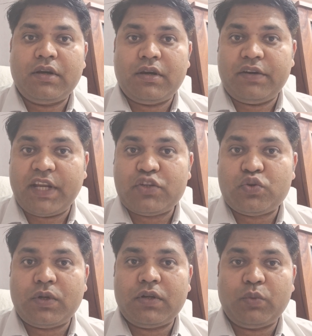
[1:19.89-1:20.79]

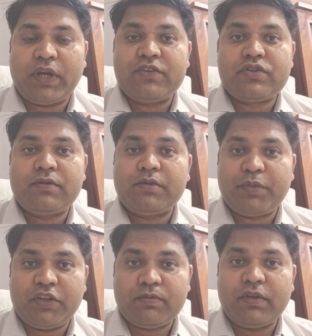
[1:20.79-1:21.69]
natural violation of the
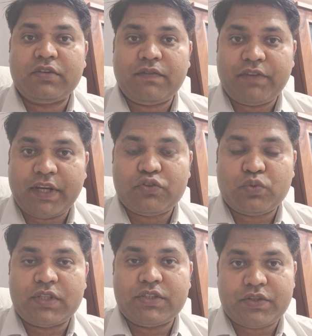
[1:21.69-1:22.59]
principles of
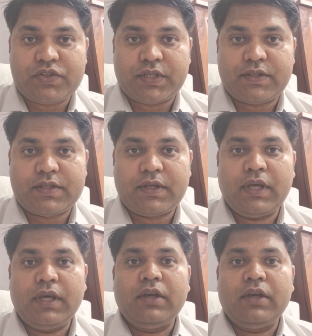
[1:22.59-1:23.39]
natural justice.